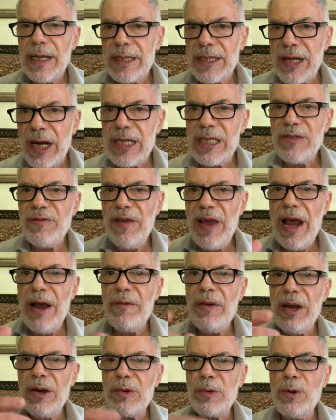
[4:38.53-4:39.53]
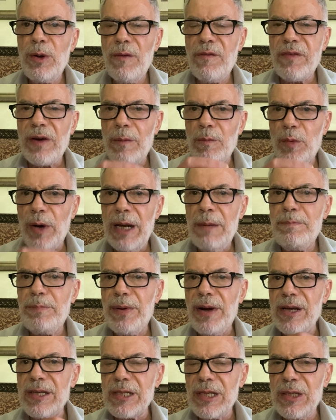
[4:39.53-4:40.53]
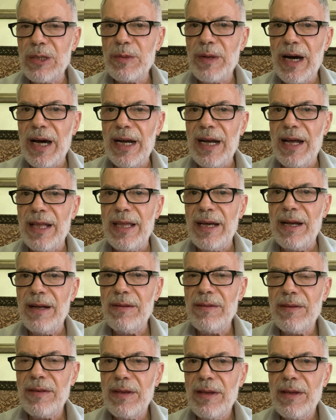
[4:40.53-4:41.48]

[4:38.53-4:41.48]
transferring rule from one person to another